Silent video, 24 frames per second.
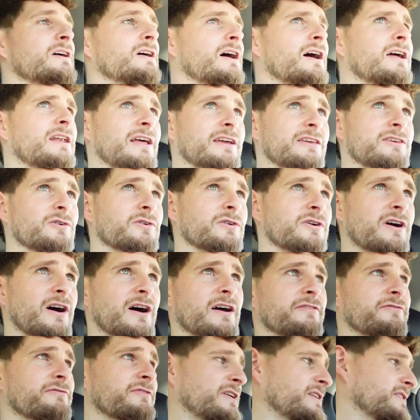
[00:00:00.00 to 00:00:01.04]
and like your
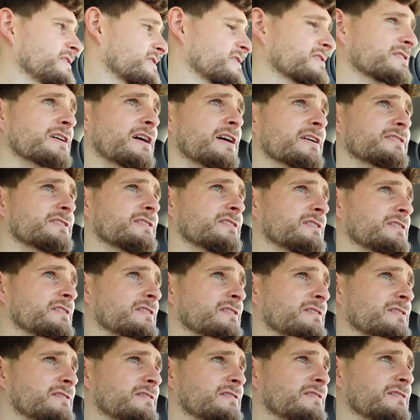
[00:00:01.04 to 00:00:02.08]
guy friends start to